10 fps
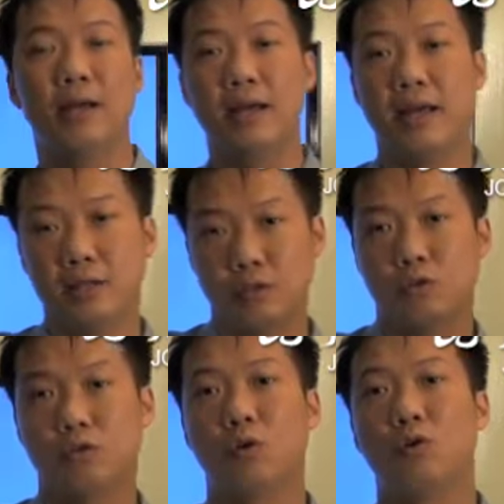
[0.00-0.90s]
It has to
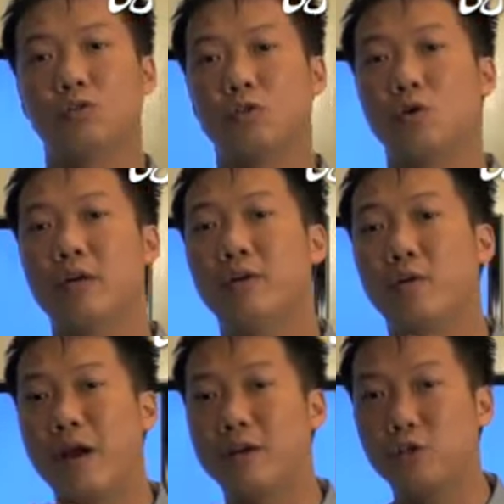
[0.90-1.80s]
slowly,
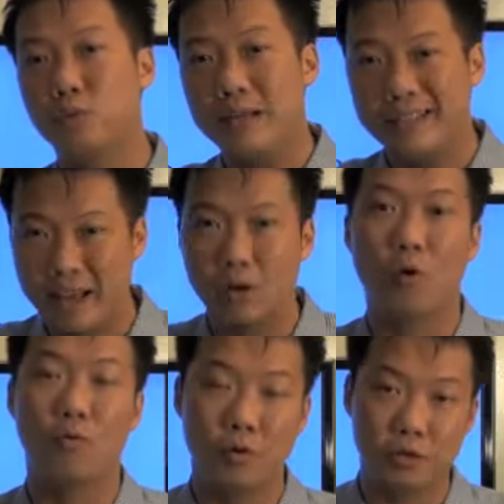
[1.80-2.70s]
gradually take
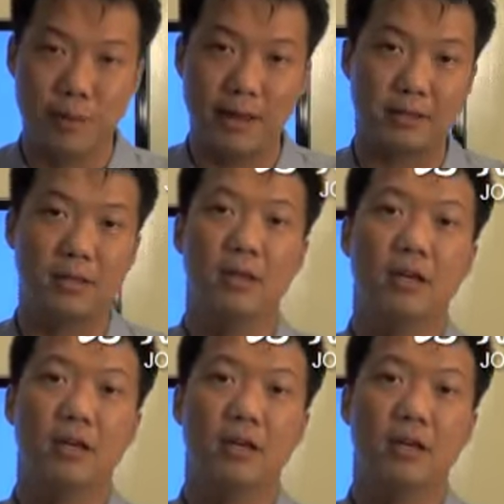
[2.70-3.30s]
over space.